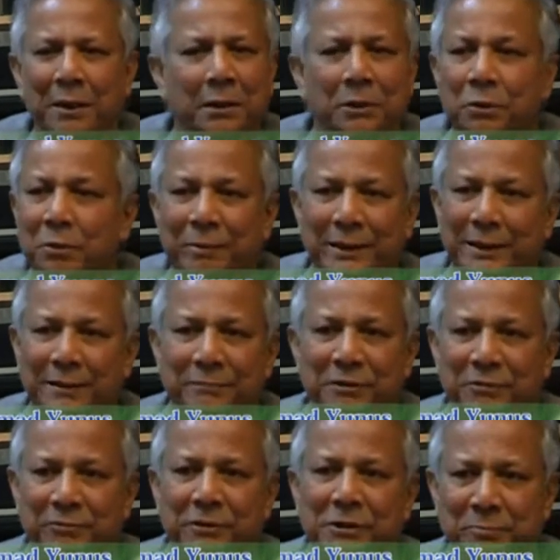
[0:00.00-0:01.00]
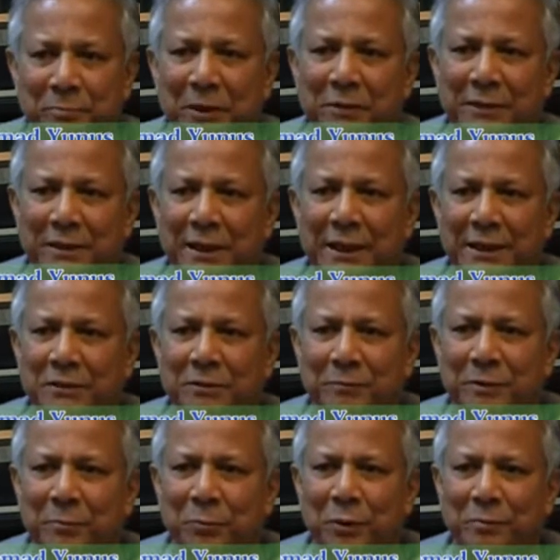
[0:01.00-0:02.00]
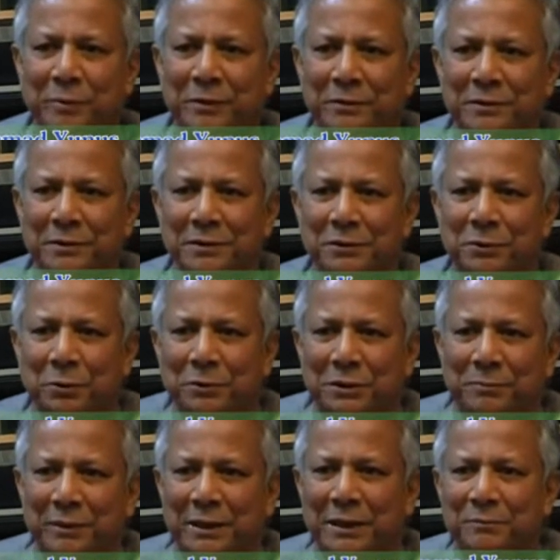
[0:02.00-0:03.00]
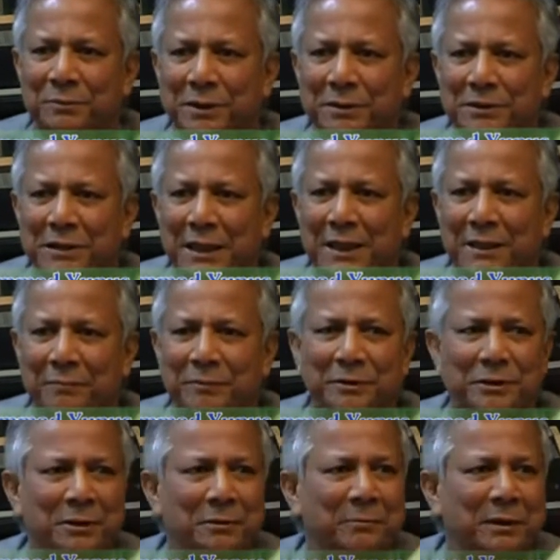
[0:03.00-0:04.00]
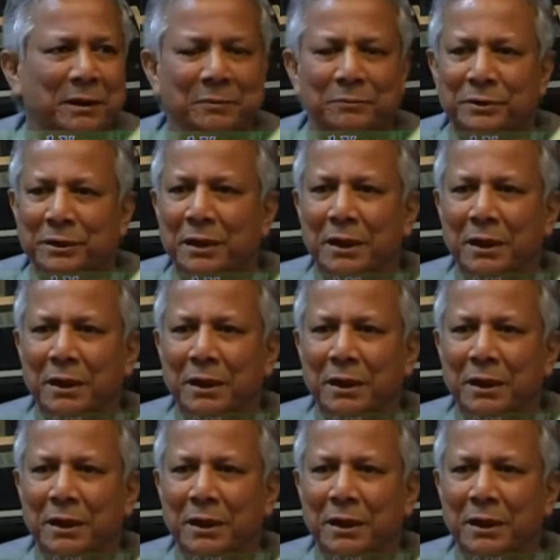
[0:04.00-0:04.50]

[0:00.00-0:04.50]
Nobody gives the first pound in the hands of the poor person. So she becomes a slave. She becomes